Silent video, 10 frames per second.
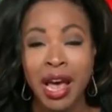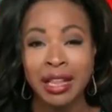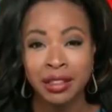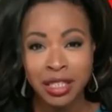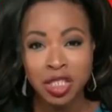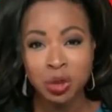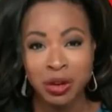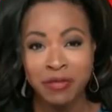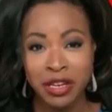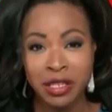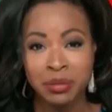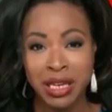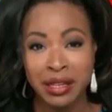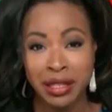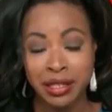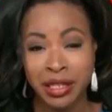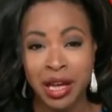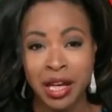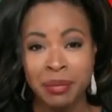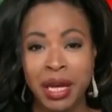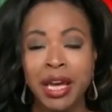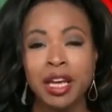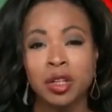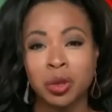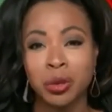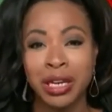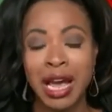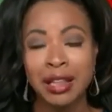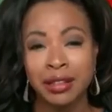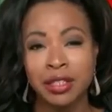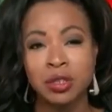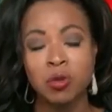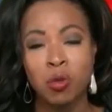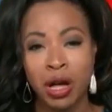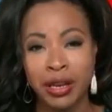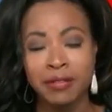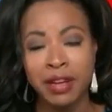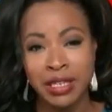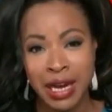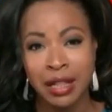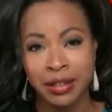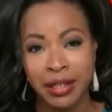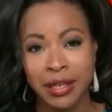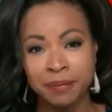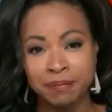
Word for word: at least three victims at this time, including at least one fatality.